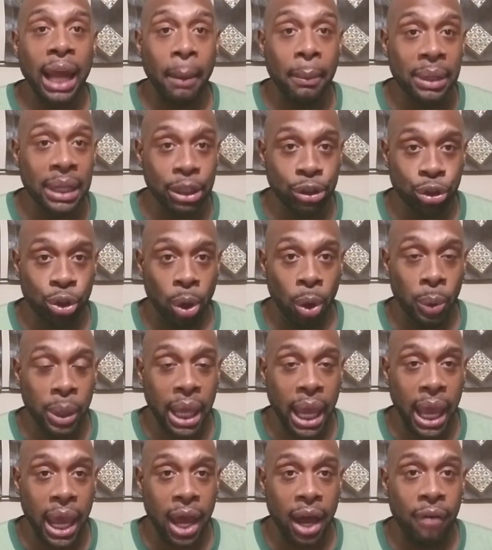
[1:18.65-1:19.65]
I'm going to let you know what
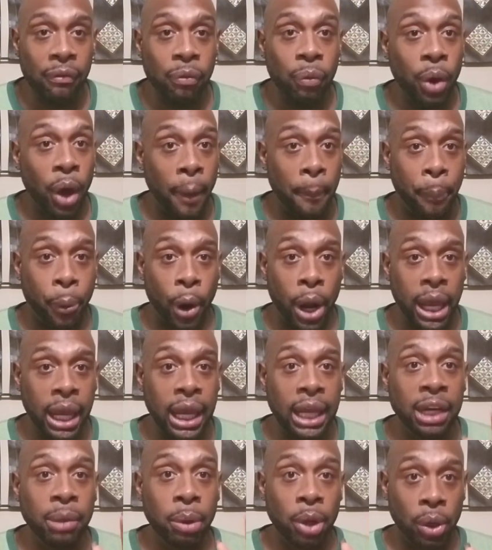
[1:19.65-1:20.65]
we have. We're going to pray,
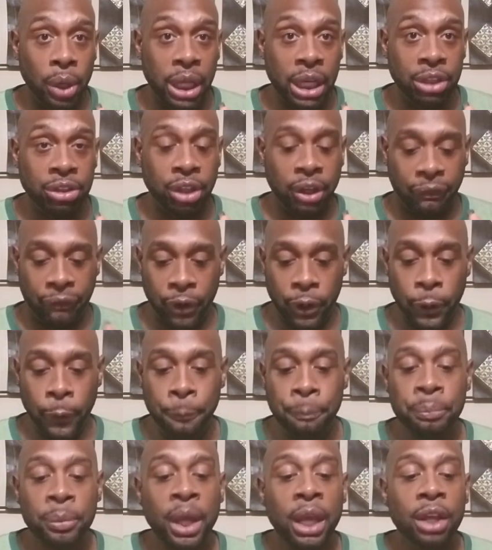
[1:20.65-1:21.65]
and then we're going to get into the
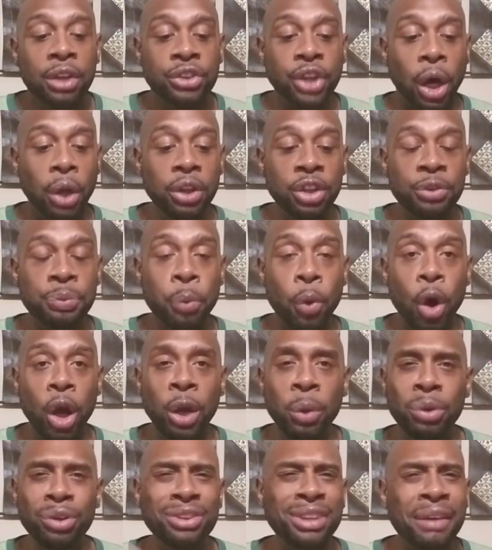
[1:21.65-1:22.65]
food. So this
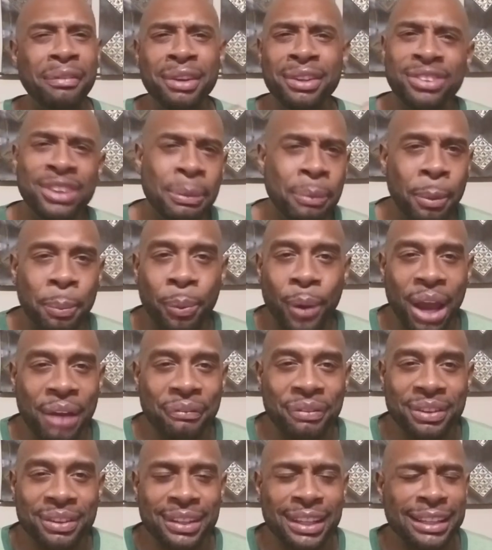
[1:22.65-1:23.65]
morning, we're just having a simple
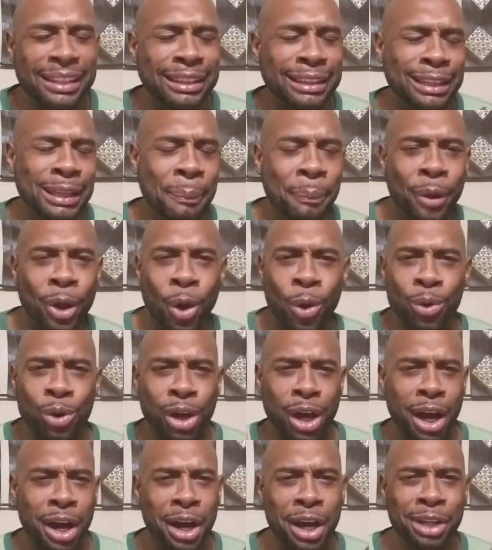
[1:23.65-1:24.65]
breakfast. A simple old
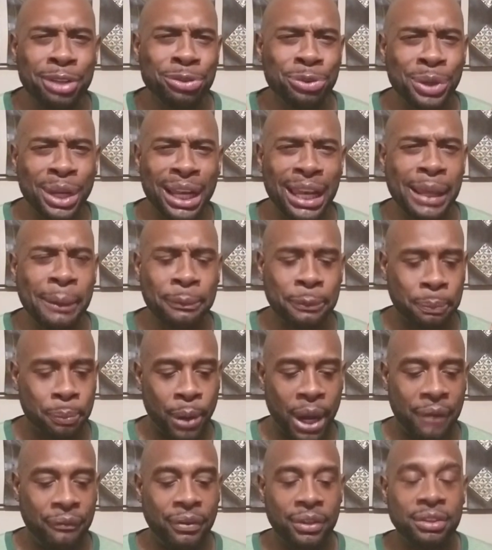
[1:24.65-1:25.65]
country Lips
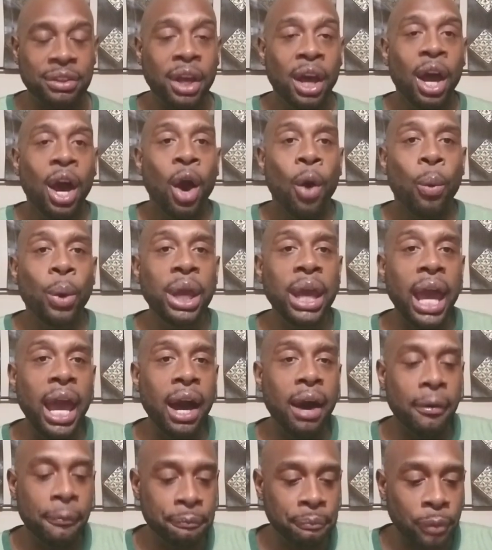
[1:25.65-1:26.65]
breakfast. We
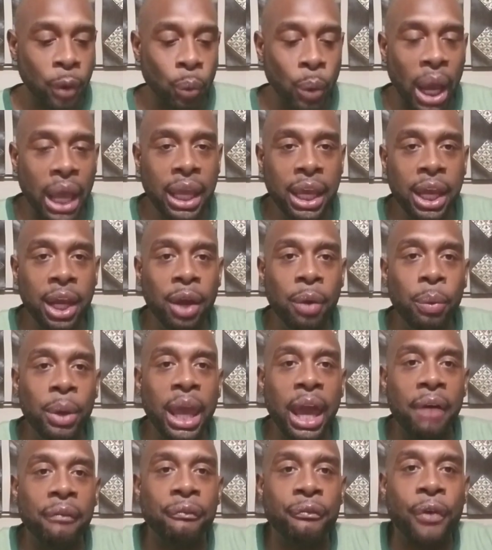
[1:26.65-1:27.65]
have, right here, we
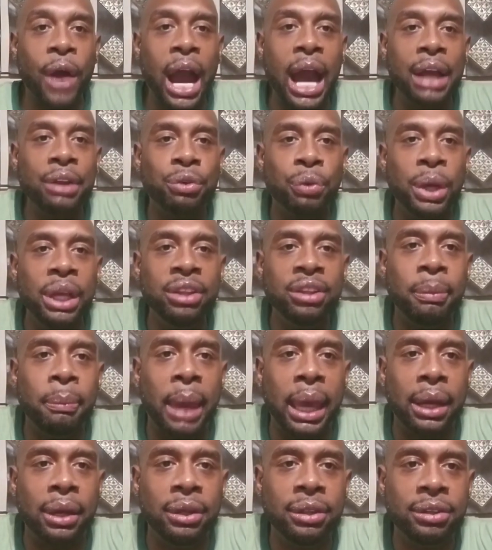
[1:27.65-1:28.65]
have fried green
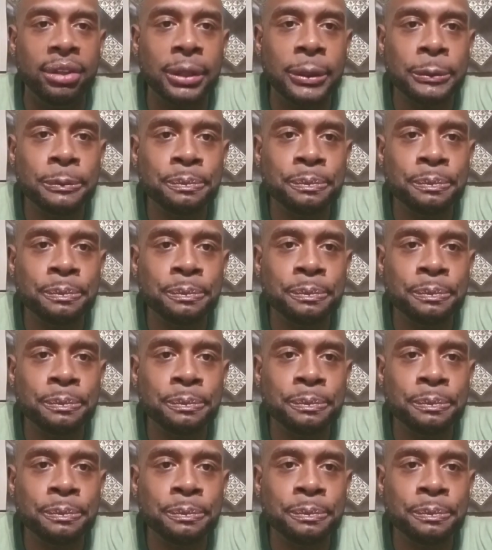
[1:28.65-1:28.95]
tomatoes.